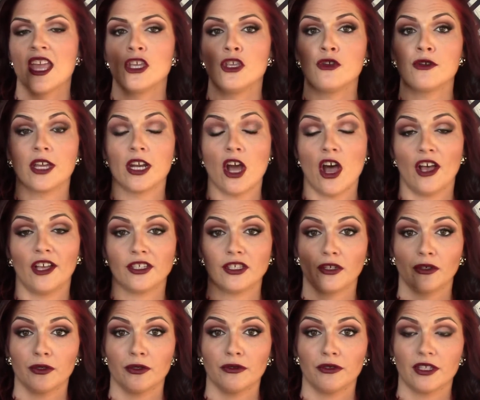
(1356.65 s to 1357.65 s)
You can
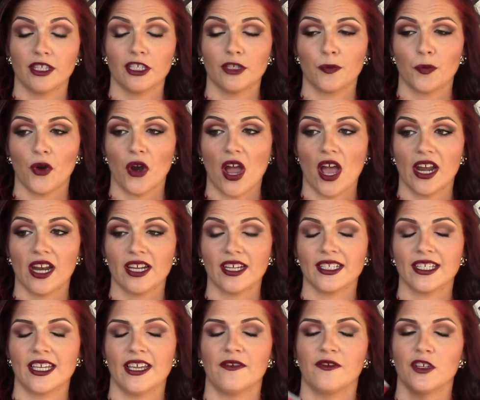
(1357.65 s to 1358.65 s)
also use this
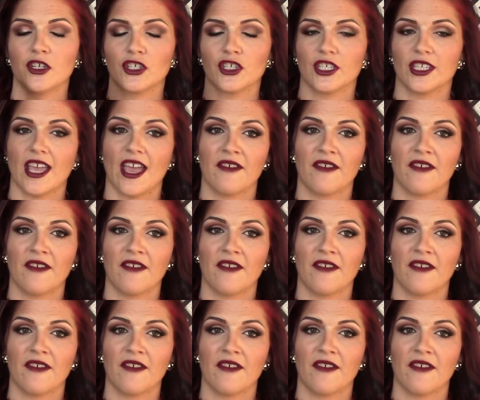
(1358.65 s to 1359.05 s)
product if you're just